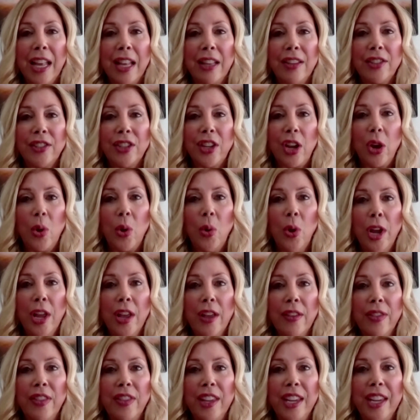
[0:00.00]
And so
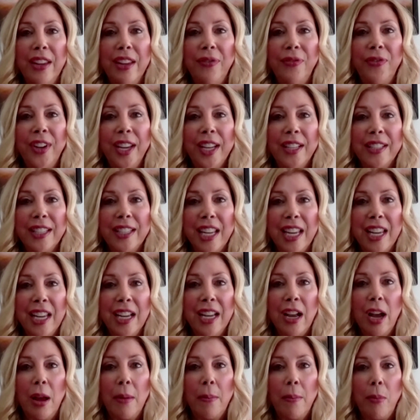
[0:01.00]
the fixed
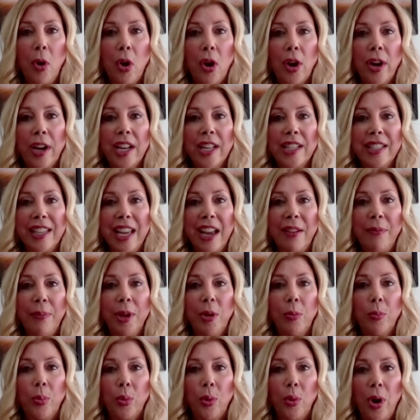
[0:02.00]
income markets have
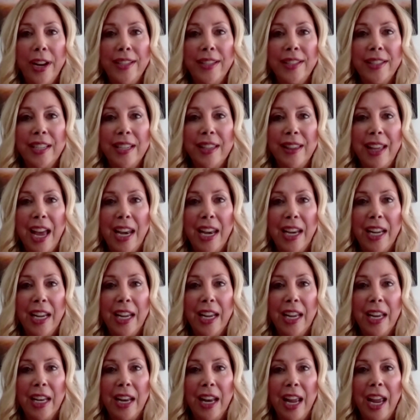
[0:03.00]
been pricing that
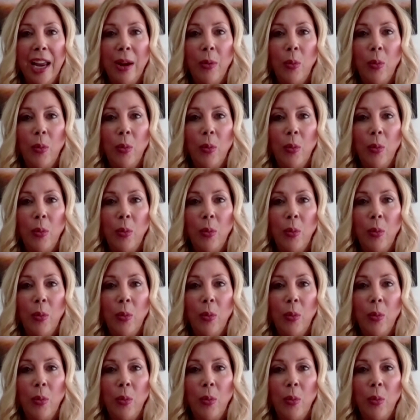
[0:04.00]
in.